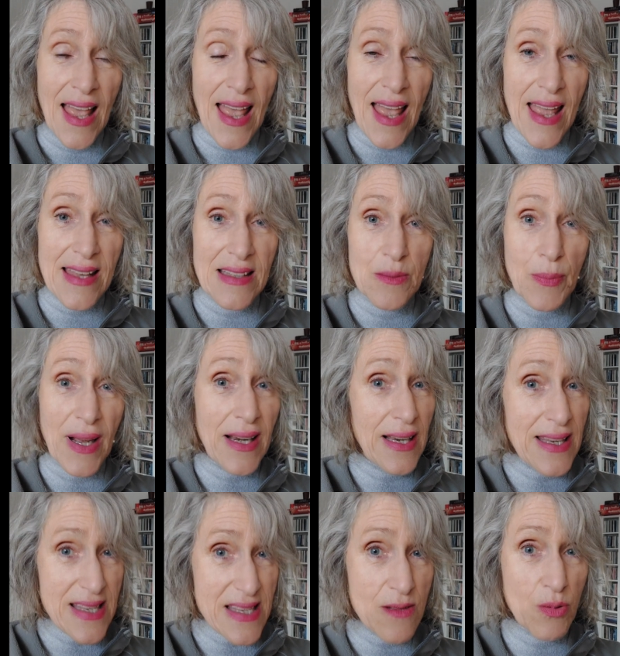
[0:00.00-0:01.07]
And my
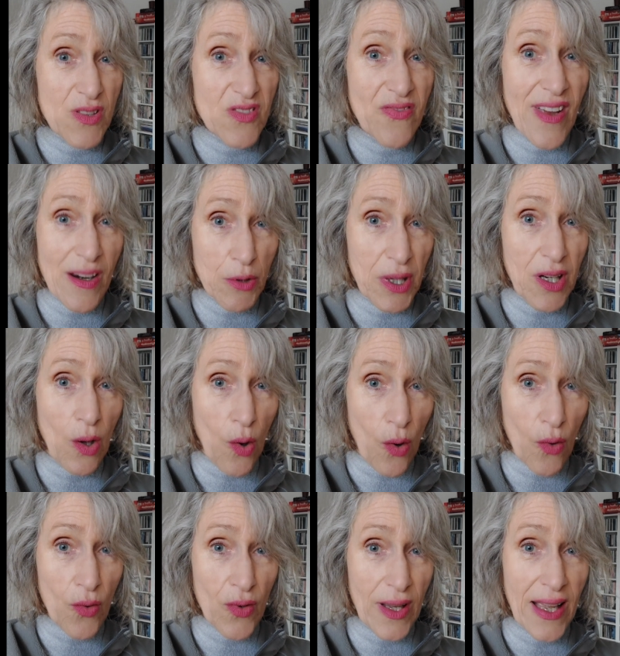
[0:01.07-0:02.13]
list was very
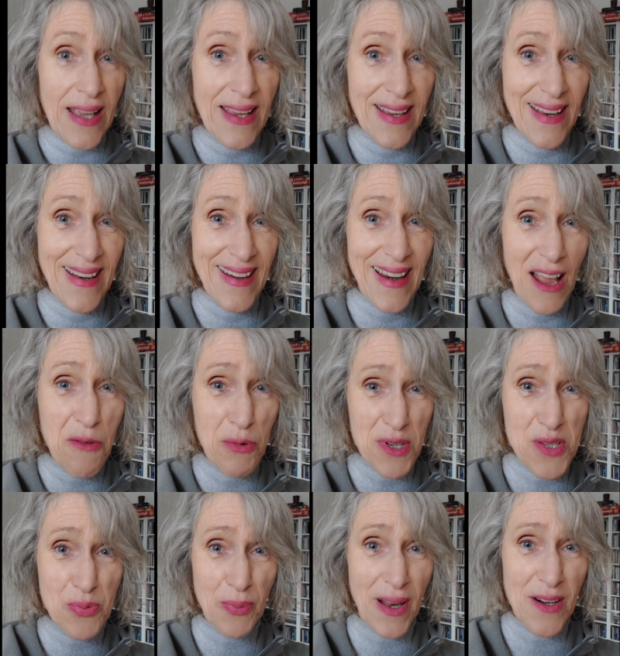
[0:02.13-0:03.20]
long. I
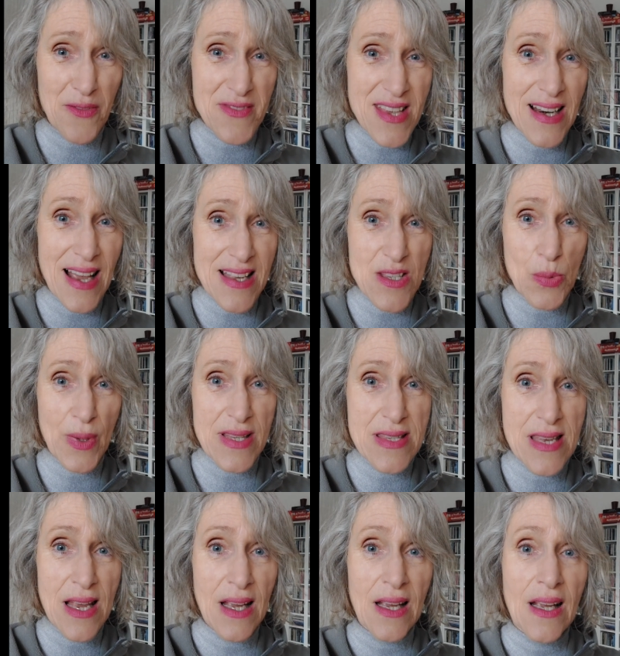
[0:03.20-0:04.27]
was one of the last
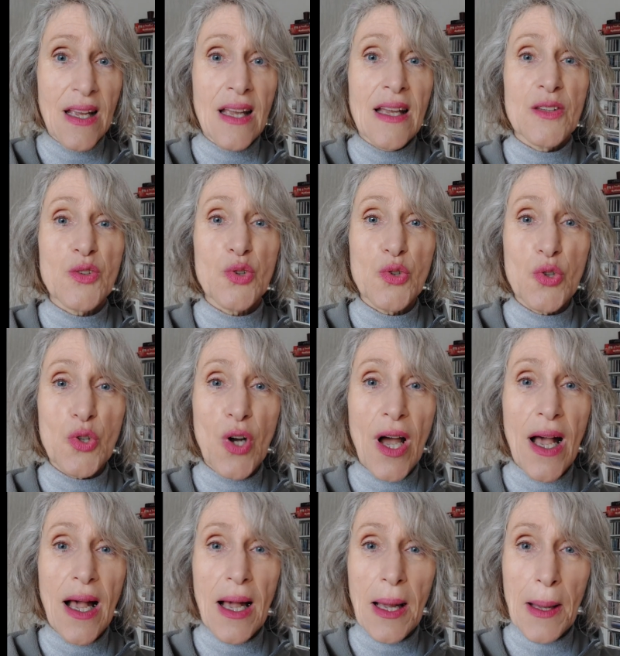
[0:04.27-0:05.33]
ones
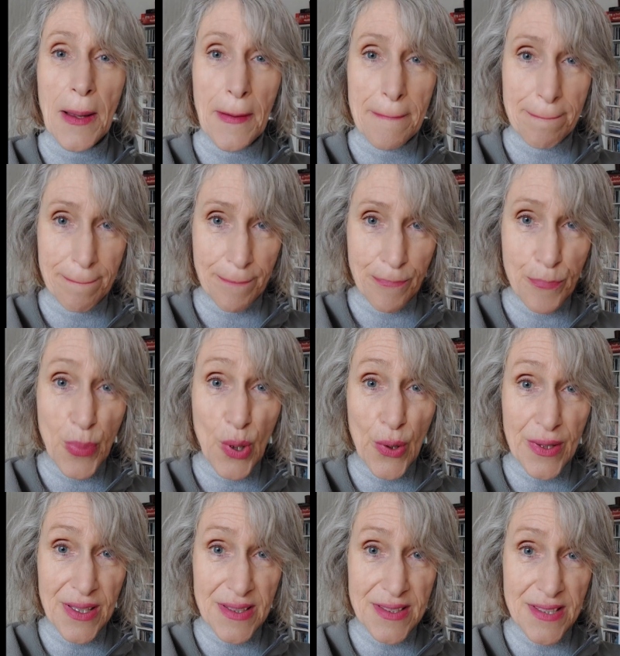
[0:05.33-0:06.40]
to
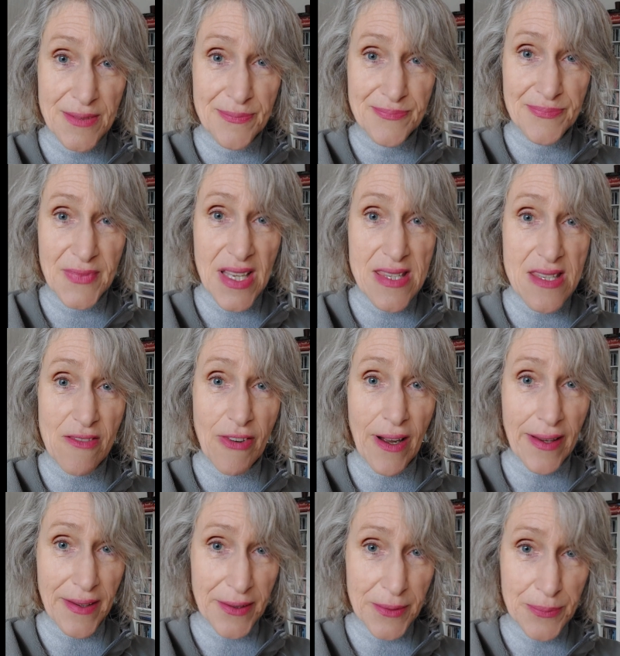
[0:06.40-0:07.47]
burn it in the
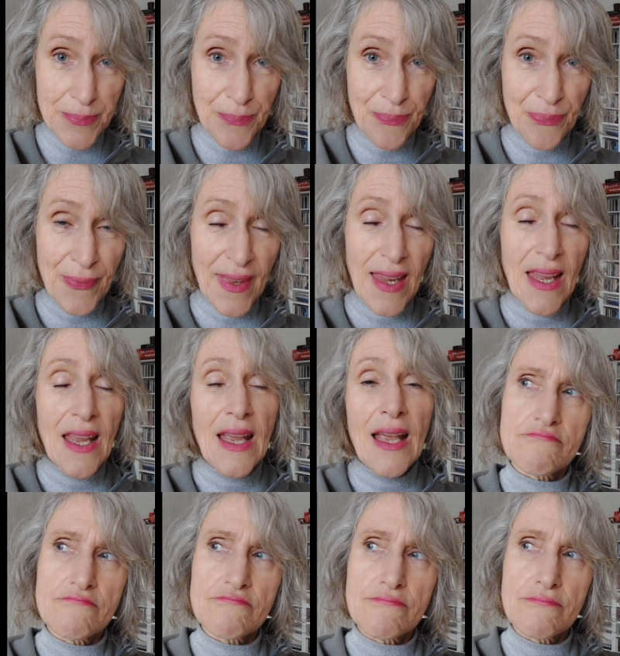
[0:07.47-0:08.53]
fire.
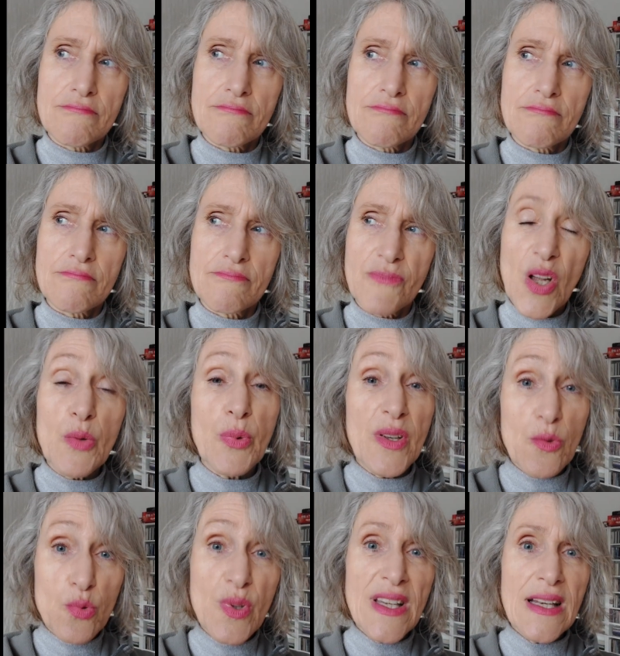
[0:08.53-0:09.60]
When we
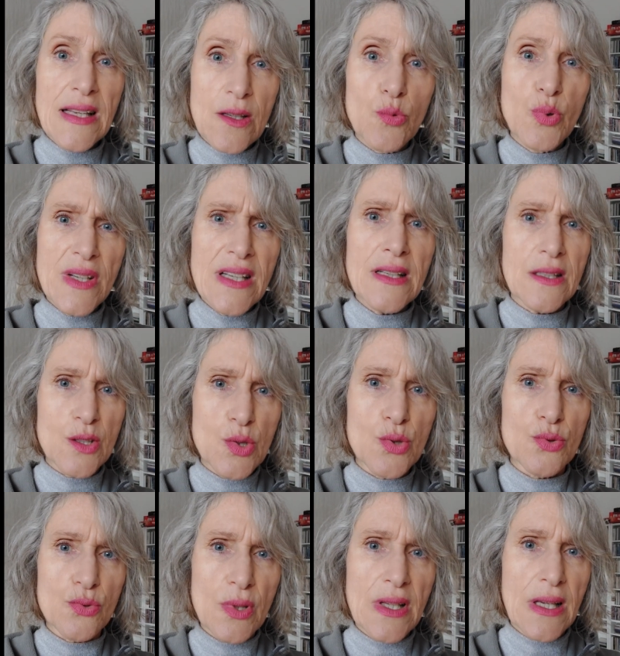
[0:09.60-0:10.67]
really, really,
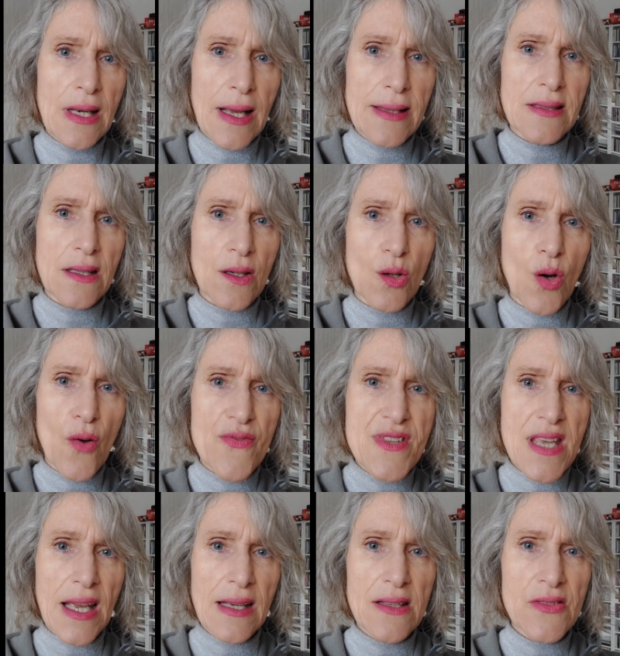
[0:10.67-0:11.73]
truly let go of
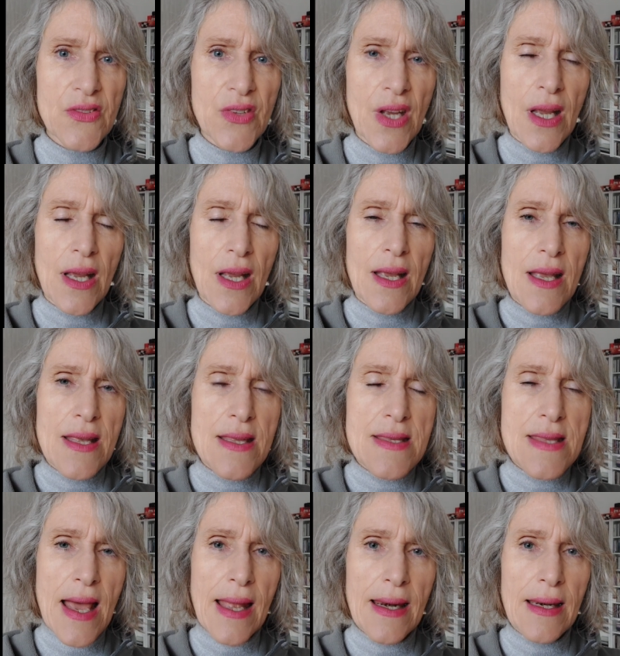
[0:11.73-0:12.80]
things,
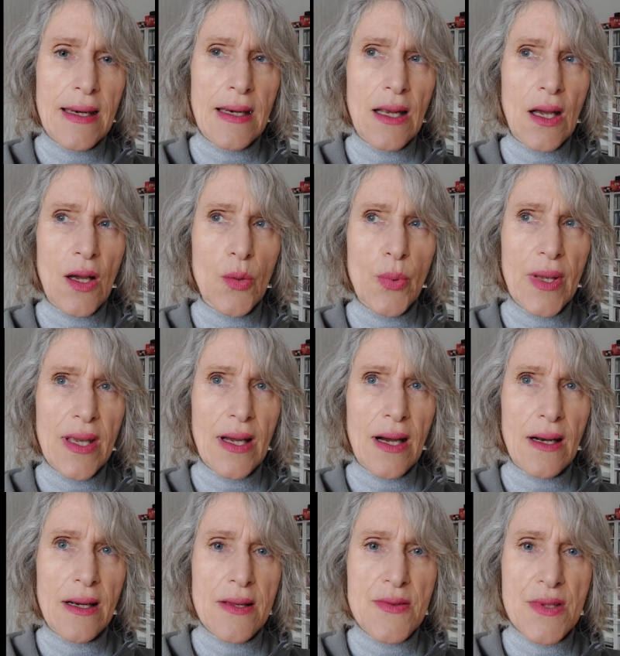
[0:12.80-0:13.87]
then we
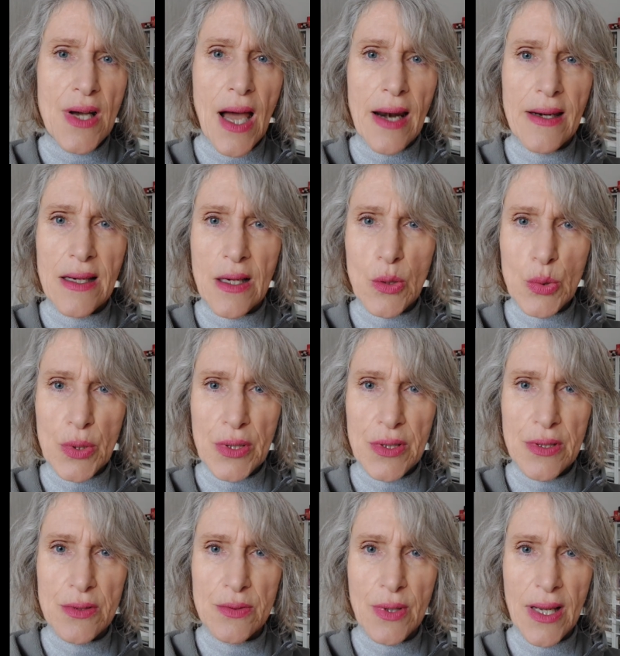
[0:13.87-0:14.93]
are in the unknown,
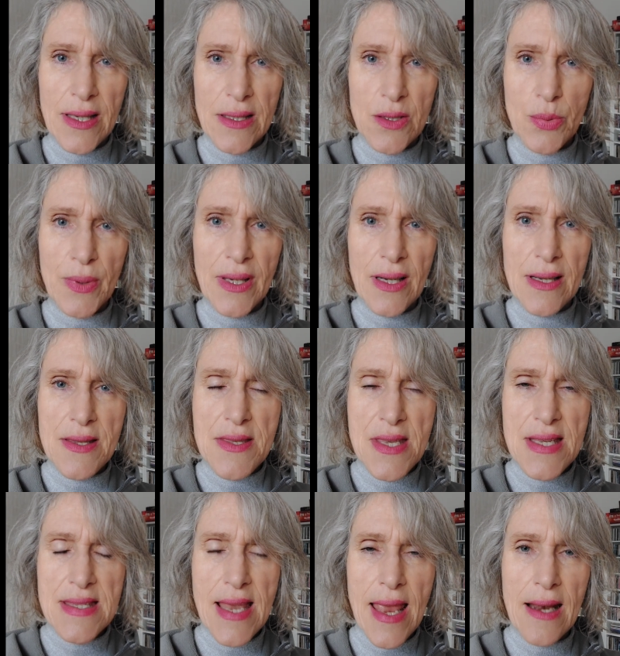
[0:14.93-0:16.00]
right? We are in
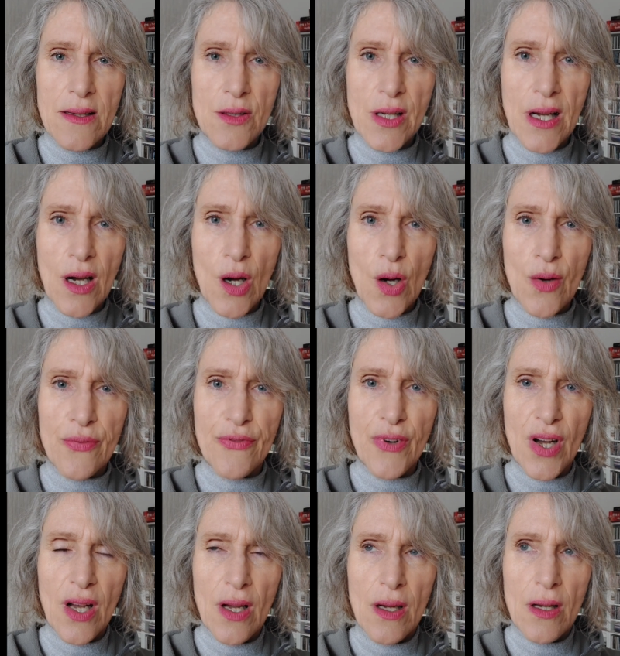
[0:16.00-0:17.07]
this area of
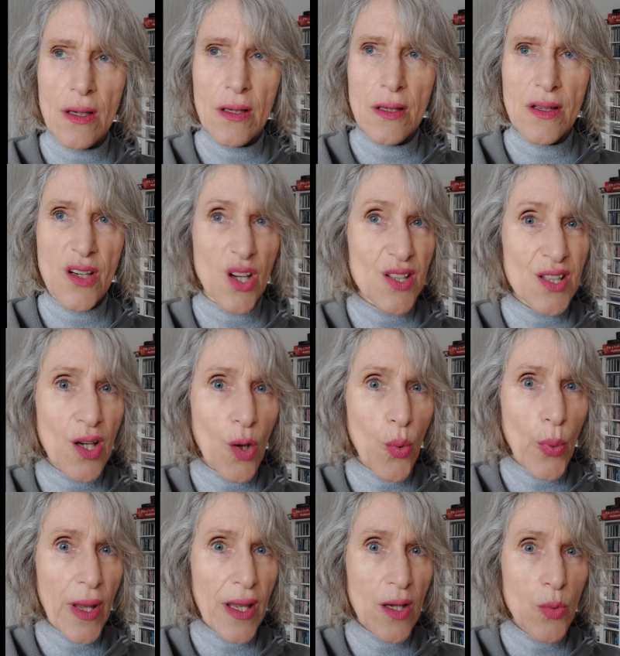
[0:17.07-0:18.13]
not
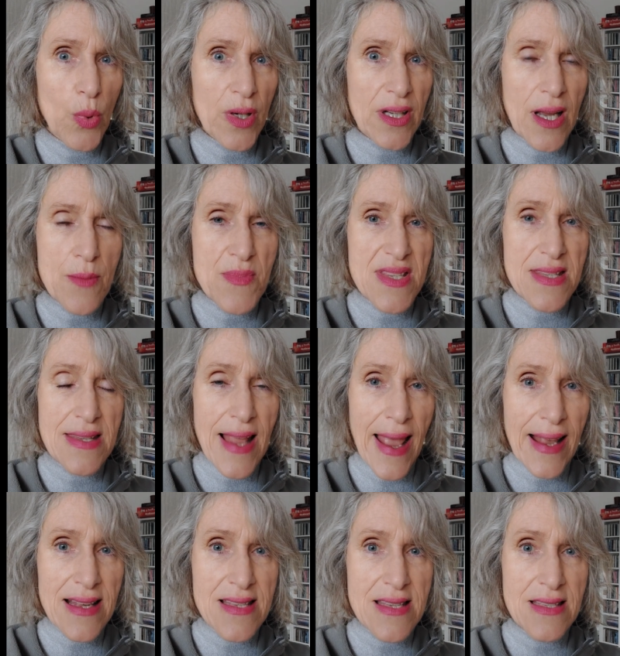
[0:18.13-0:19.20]
knowing what comes
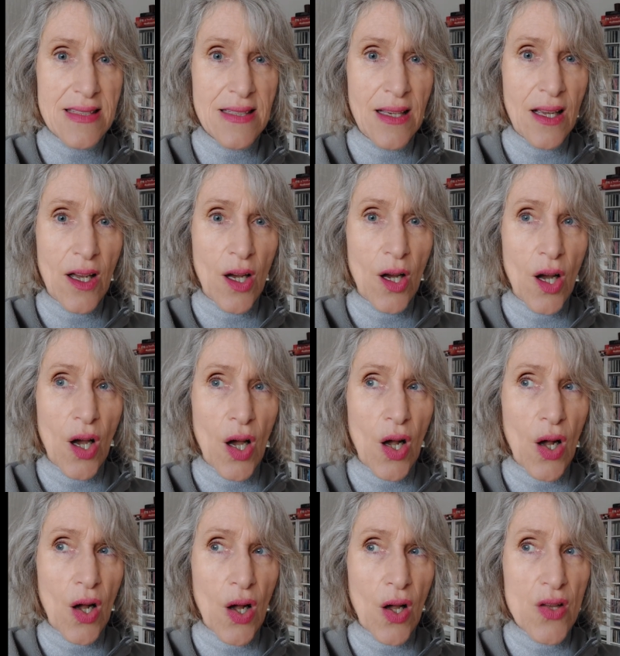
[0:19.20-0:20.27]
next.
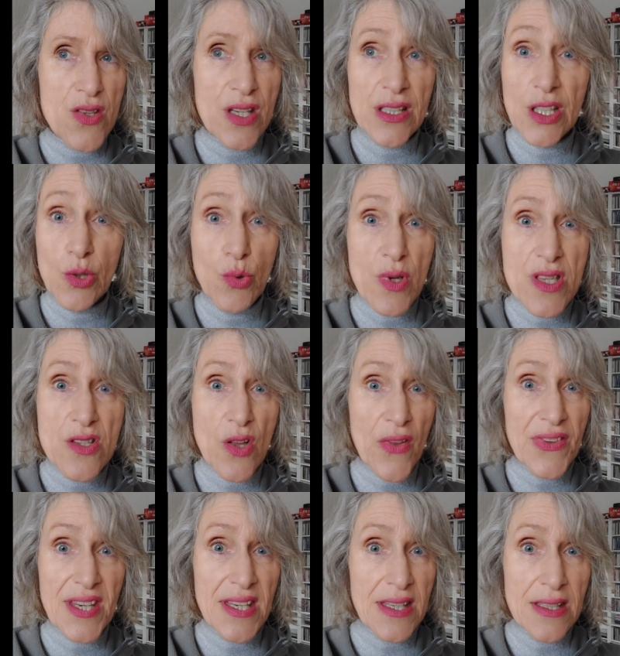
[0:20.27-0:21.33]
The new is not
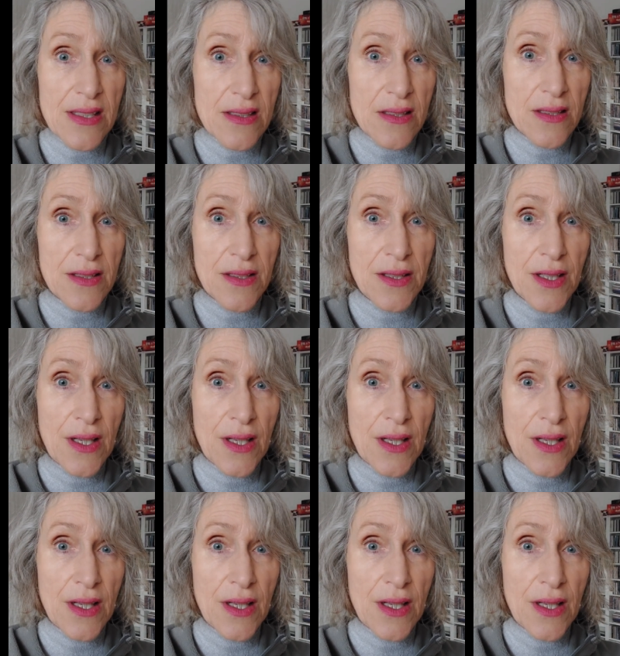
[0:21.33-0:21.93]
here.